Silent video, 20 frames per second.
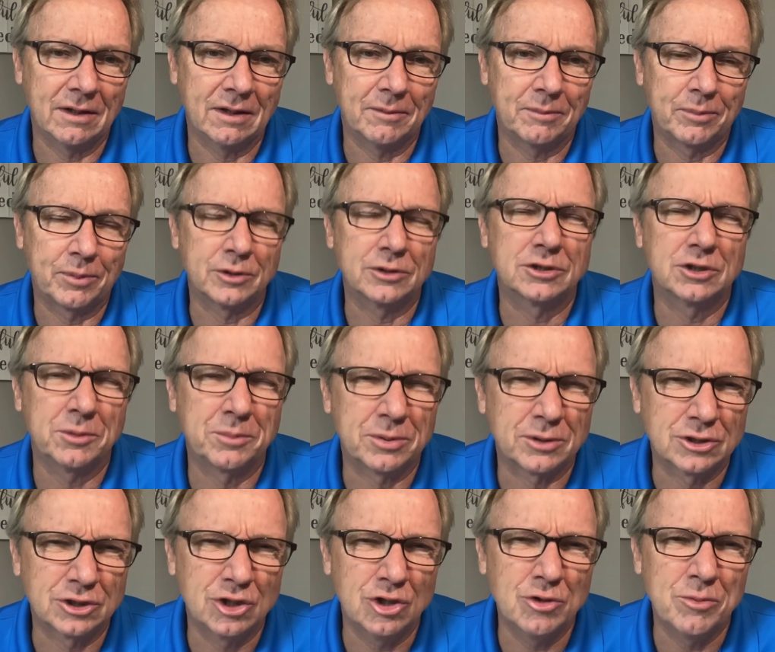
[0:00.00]

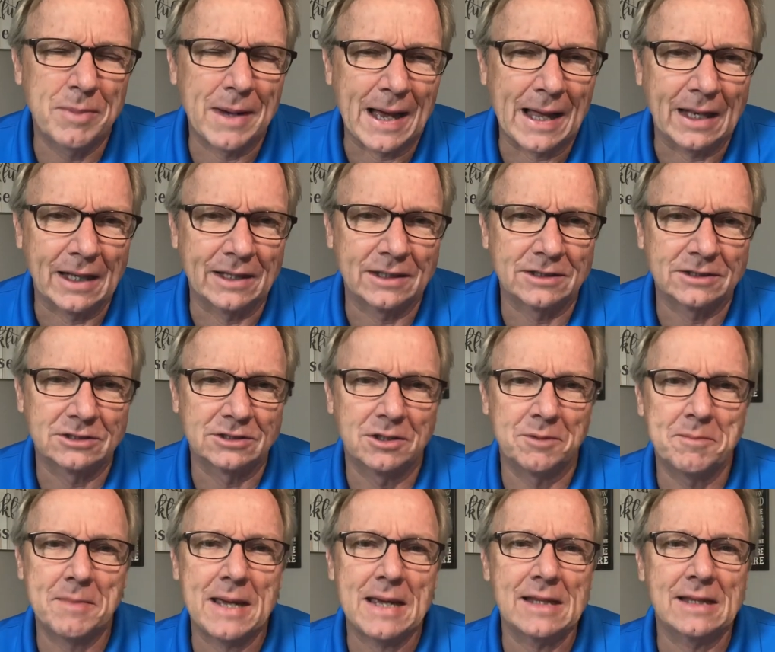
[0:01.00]
pursue balance, to
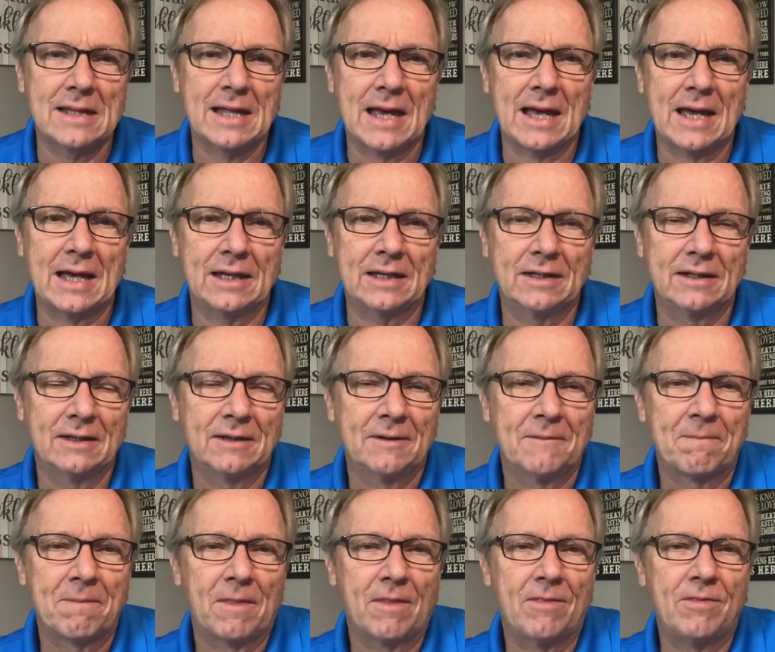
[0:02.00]
make that
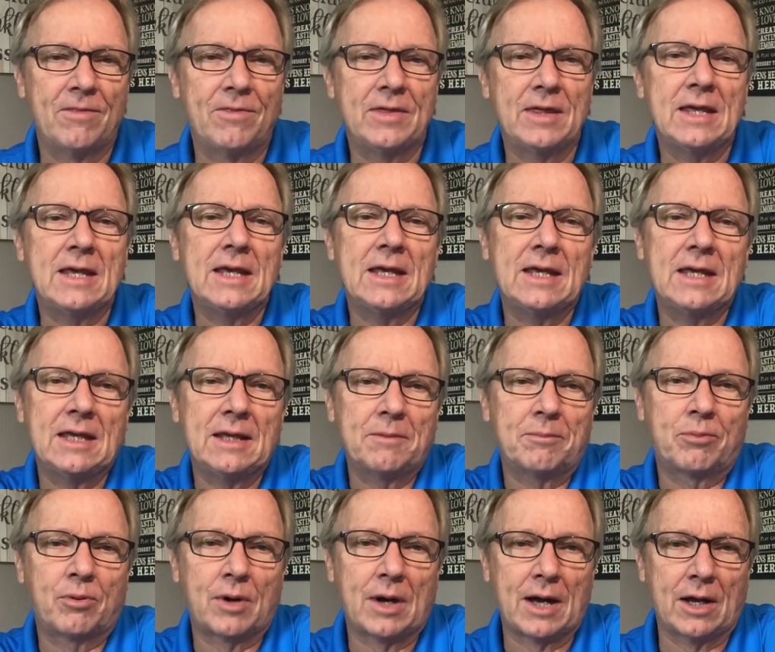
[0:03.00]
the
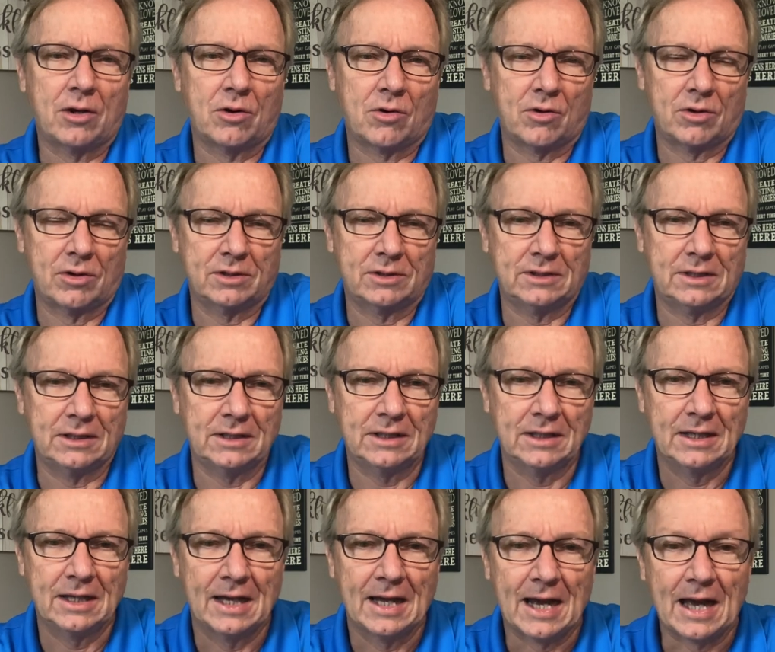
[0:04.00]
priority,
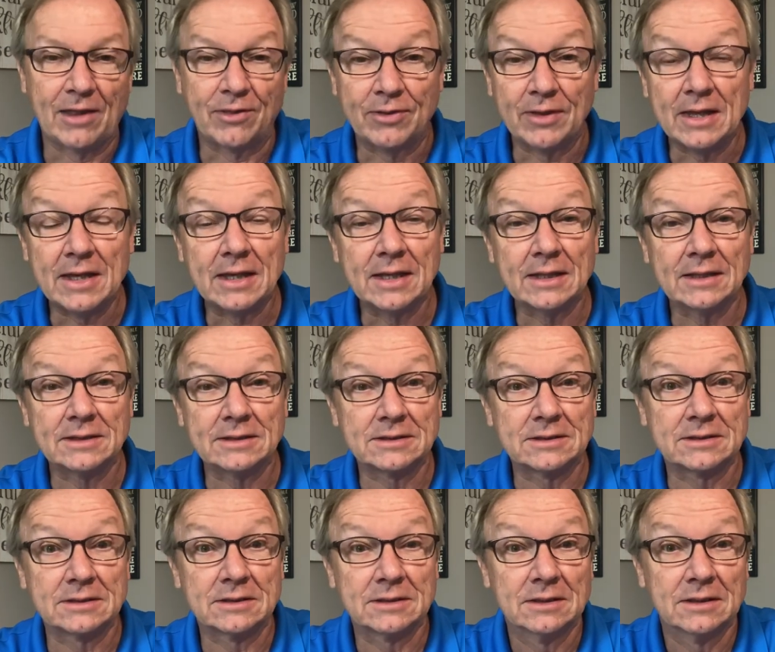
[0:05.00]
I think
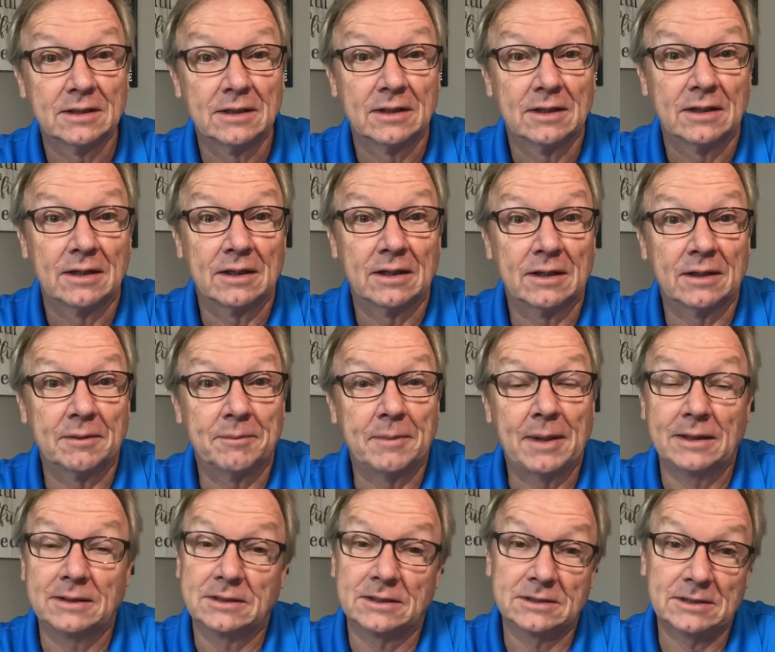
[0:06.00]

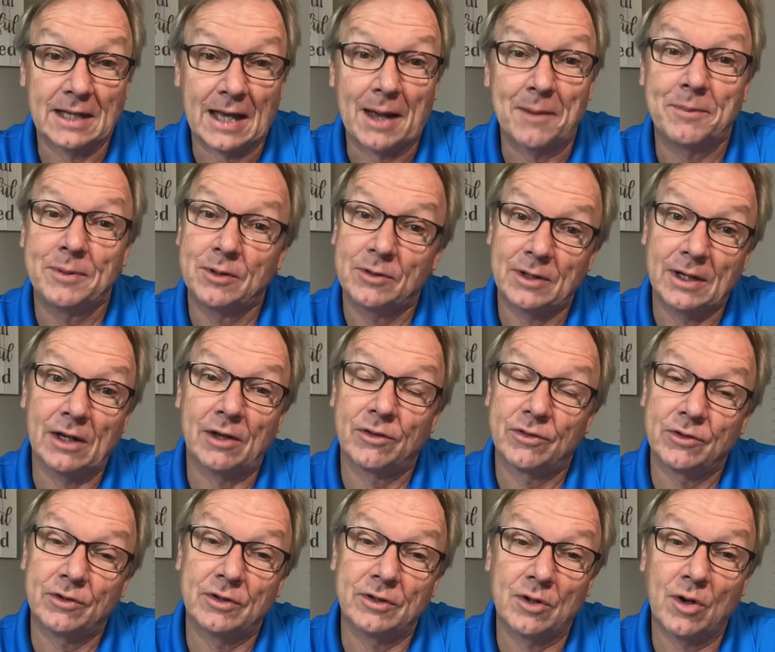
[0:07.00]
makes us happier,
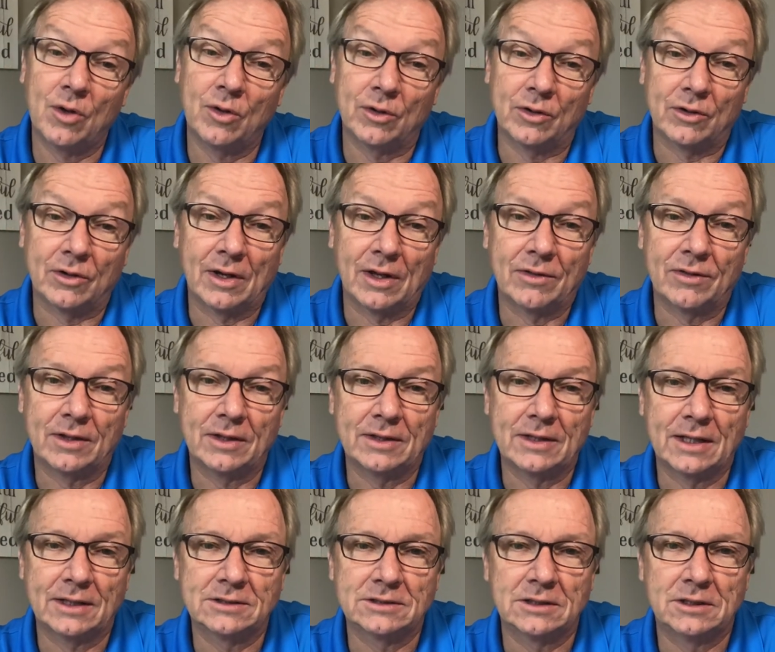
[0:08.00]
healthier, and holier. I think
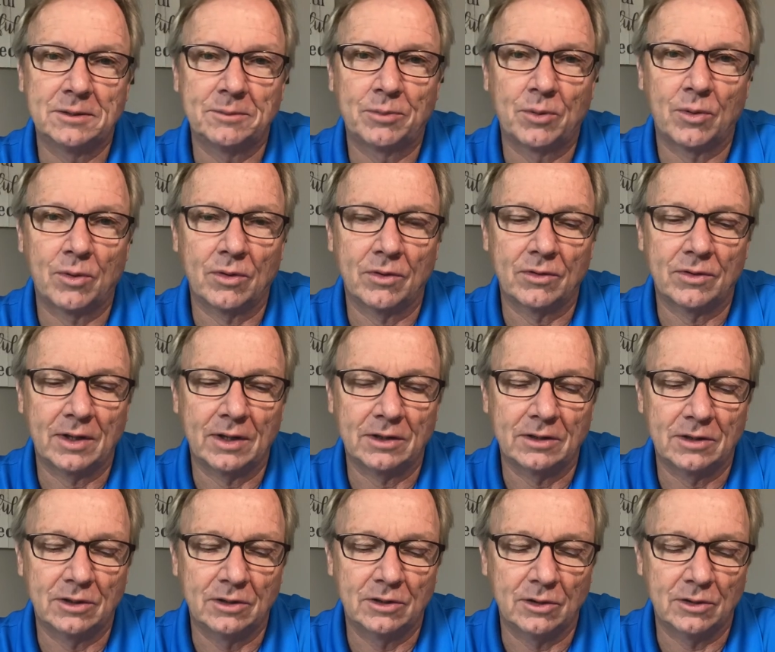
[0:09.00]
that's an important thing
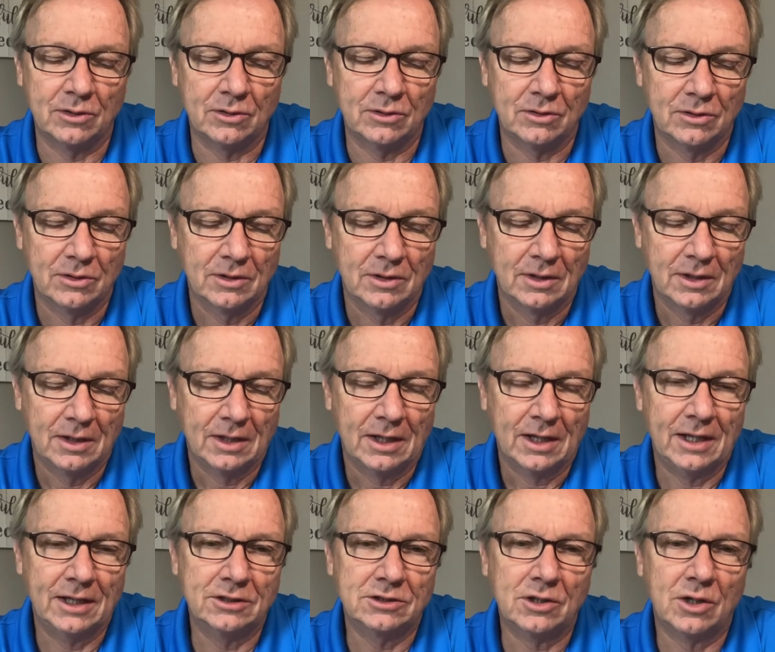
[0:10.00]
to do.
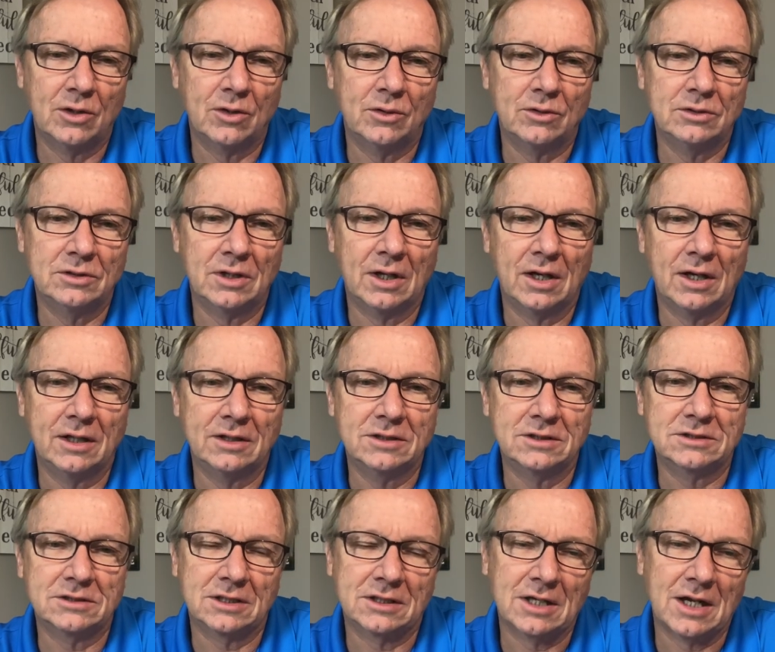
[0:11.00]
And so
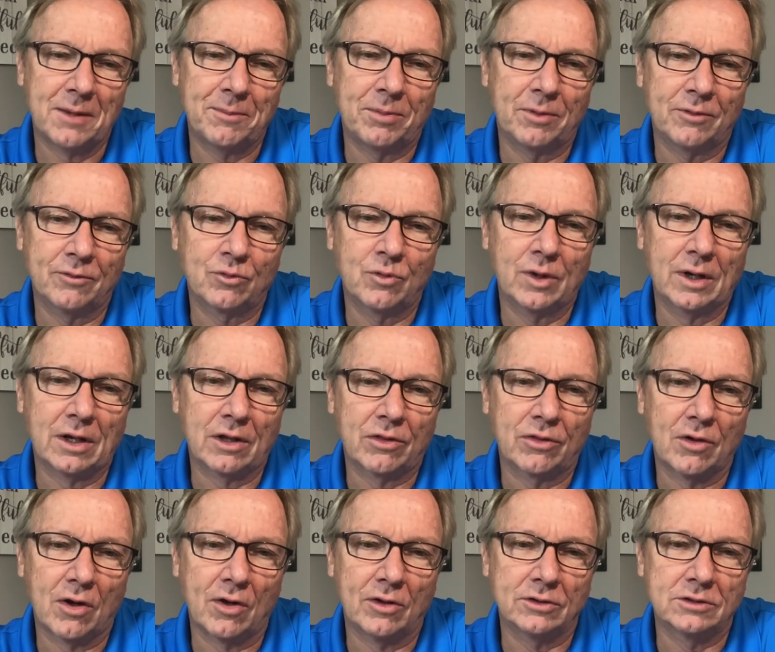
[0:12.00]
just a couple of quick
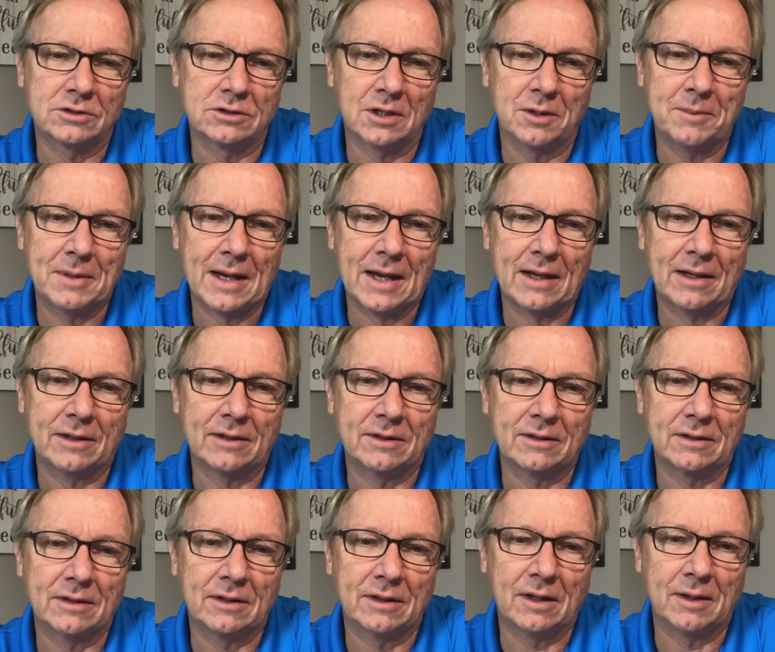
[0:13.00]
thoughts about
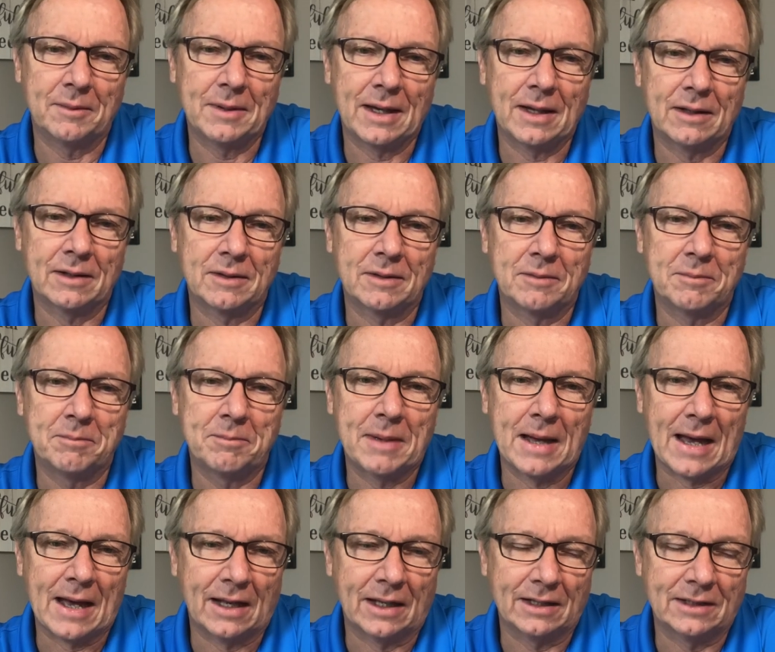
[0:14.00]

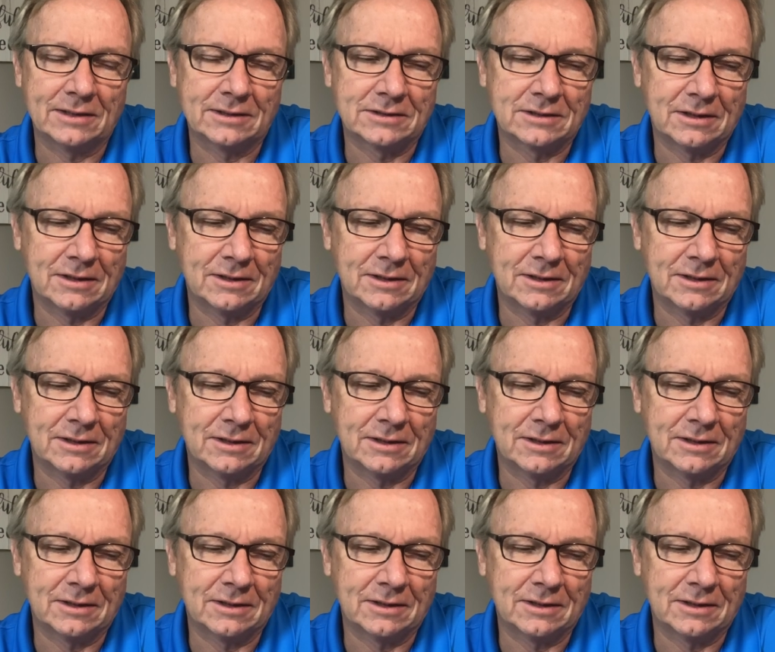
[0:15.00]
balance.